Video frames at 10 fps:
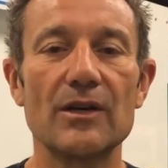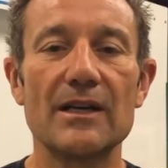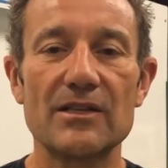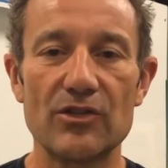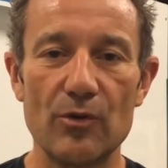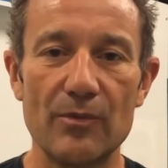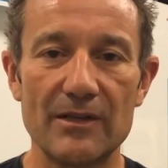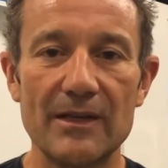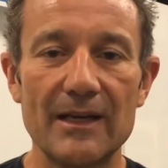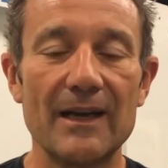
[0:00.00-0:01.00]
circuit is
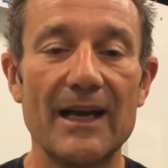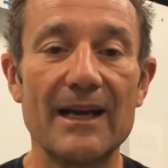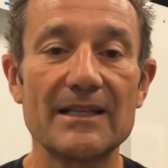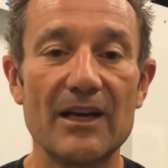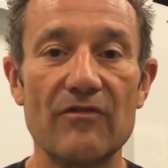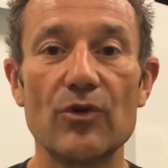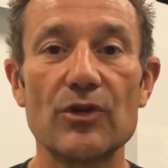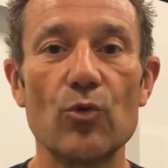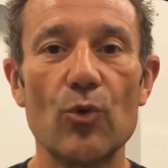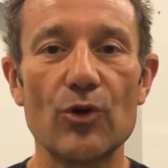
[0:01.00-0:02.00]
open, and
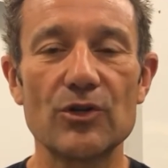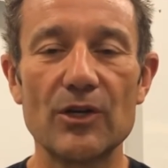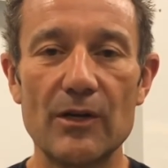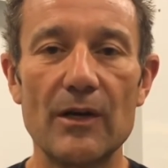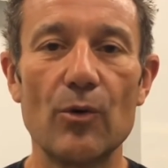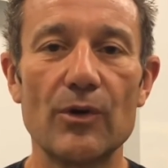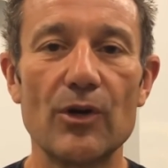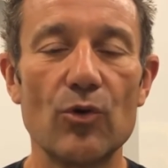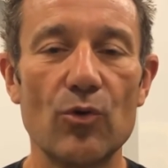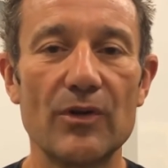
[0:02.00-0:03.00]
therefore the water
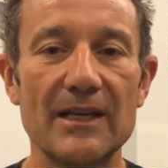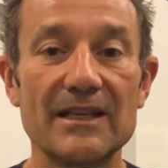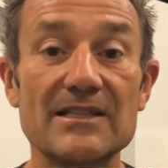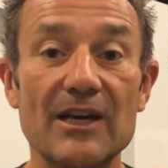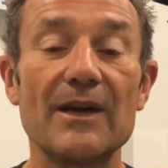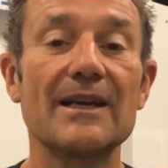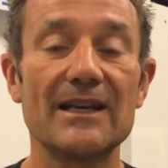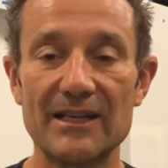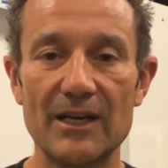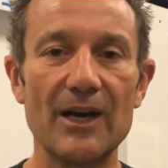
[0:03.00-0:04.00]
we are cooling is
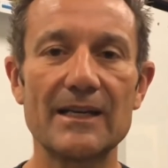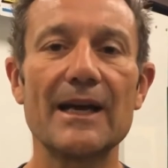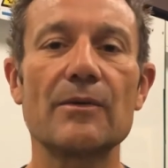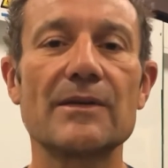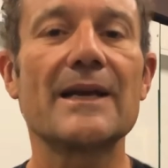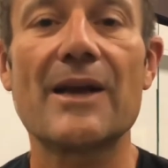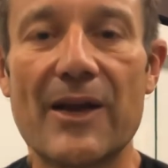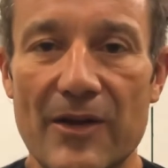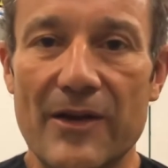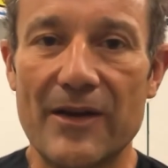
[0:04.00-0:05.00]
directly in contact with the
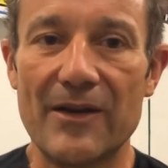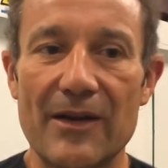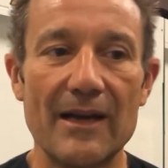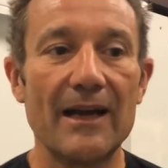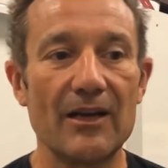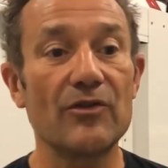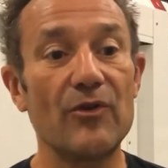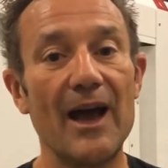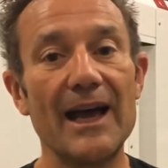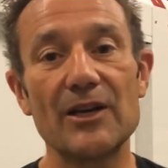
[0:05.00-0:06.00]
air. In a
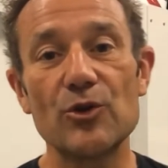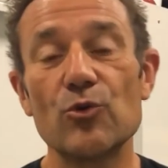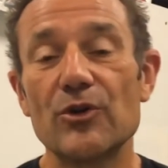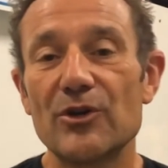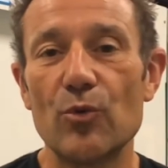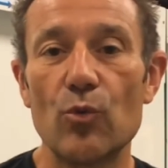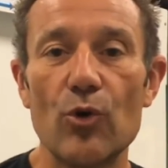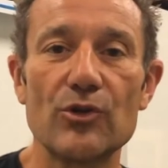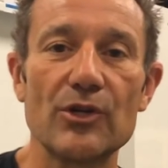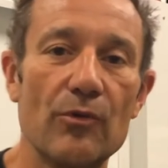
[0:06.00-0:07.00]
dry cooler, the
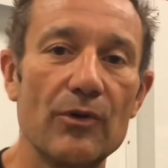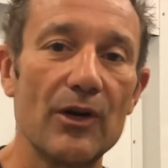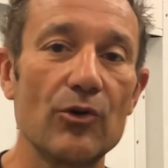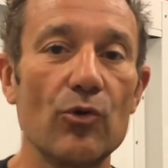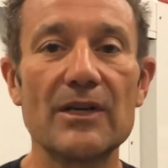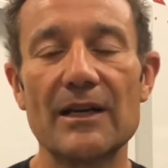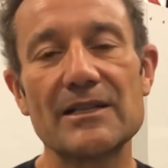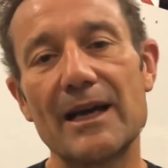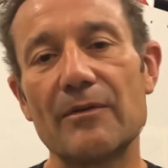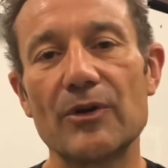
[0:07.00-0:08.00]
water we are
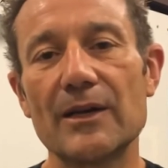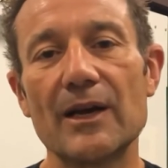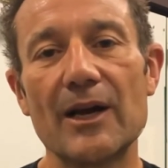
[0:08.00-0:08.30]
cooling is never in